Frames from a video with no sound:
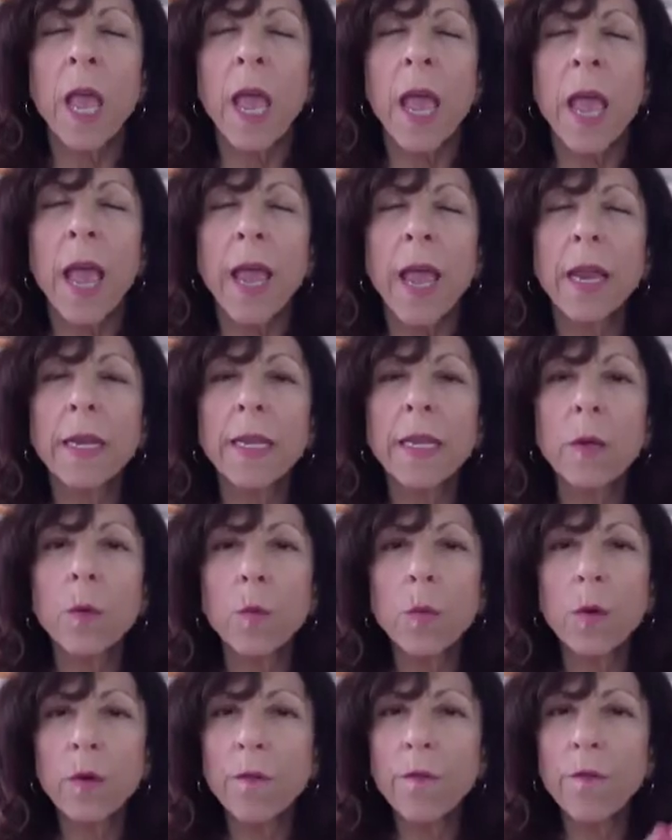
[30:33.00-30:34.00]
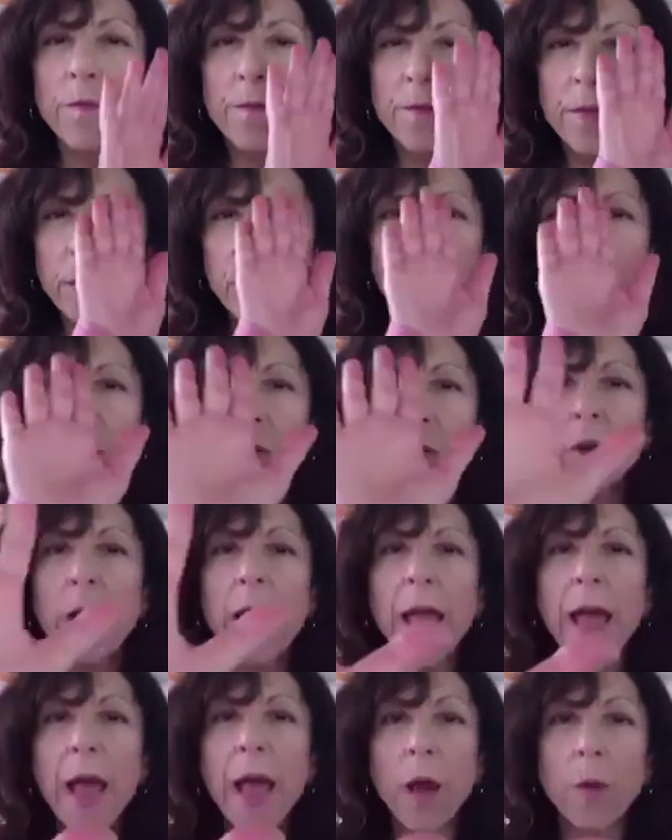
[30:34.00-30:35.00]
And it will filter
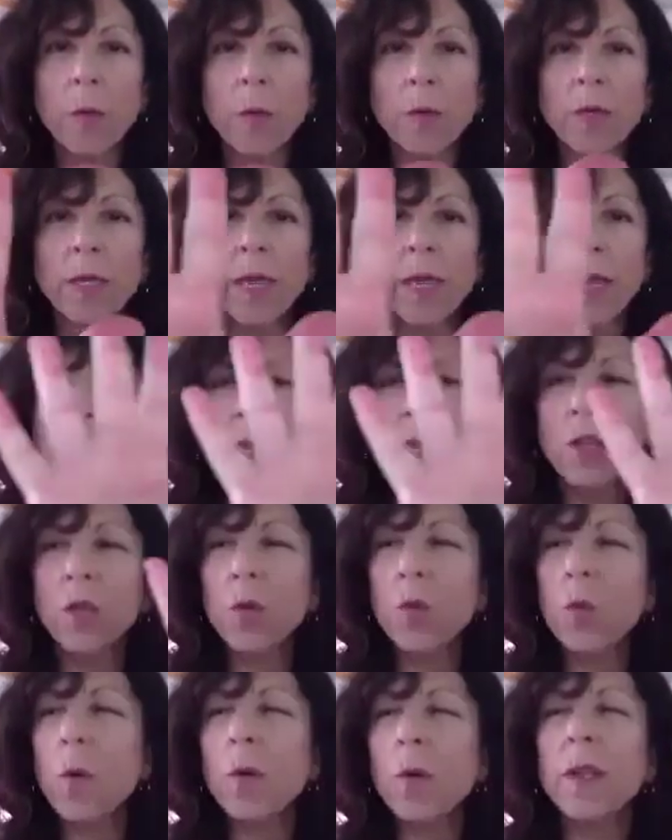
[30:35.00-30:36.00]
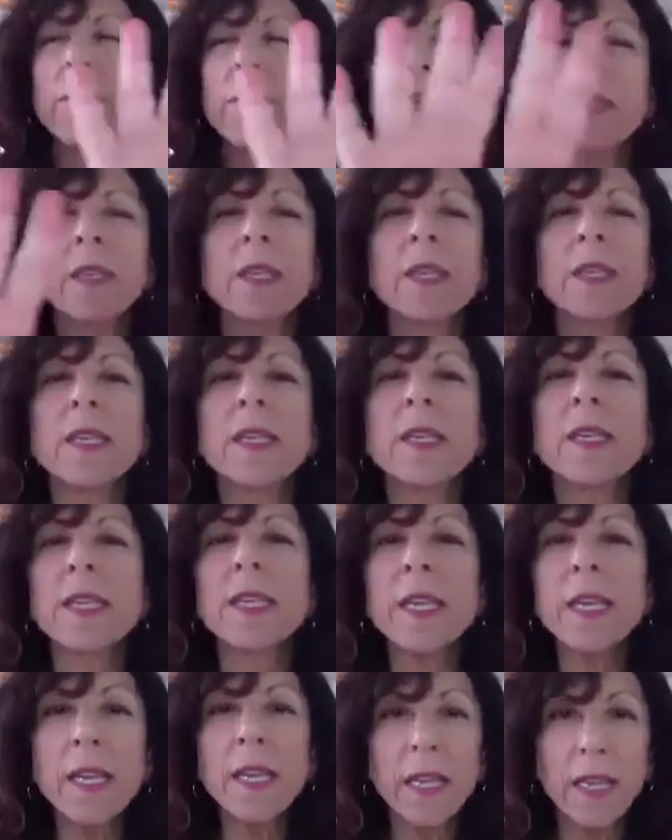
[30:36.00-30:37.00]
out, and you won't even
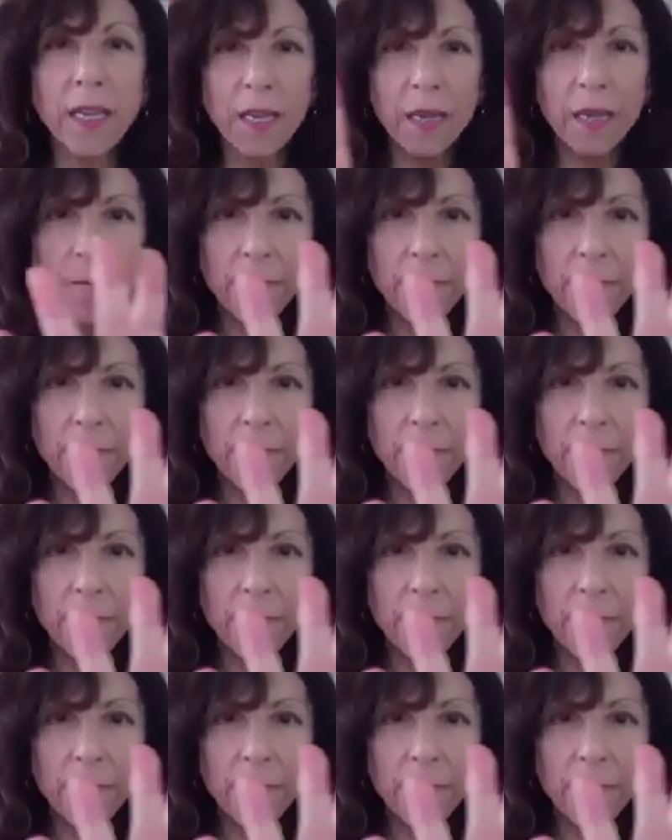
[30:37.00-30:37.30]
see